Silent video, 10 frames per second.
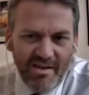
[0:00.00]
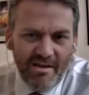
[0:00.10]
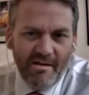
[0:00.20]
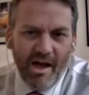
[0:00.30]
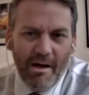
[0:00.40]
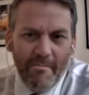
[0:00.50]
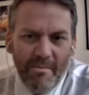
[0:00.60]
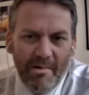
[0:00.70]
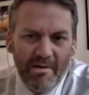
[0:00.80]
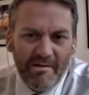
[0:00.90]

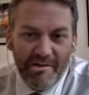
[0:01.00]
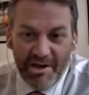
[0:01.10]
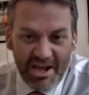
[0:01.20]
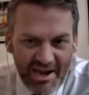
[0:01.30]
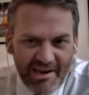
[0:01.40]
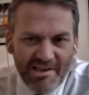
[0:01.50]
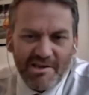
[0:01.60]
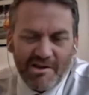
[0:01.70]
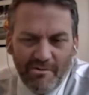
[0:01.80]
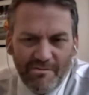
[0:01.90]
the needs
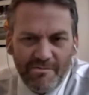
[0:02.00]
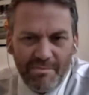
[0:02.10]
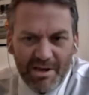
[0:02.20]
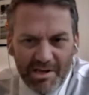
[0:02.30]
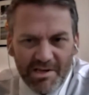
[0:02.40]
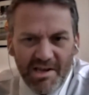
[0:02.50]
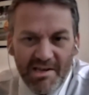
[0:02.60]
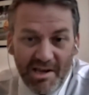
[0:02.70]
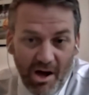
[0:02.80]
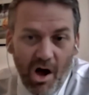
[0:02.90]
of businesses in
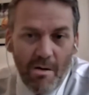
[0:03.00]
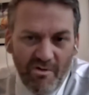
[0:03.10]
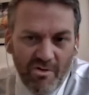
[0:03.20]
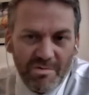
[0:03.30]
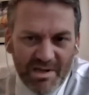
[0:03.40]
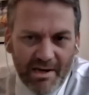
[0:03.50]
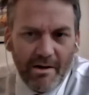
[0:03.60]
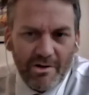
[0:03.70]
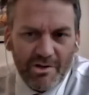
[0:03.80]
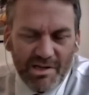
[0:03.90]
the high-performance
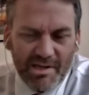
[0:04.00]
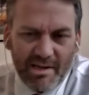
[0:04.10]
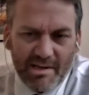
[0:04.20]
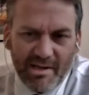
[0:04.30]
technology sector,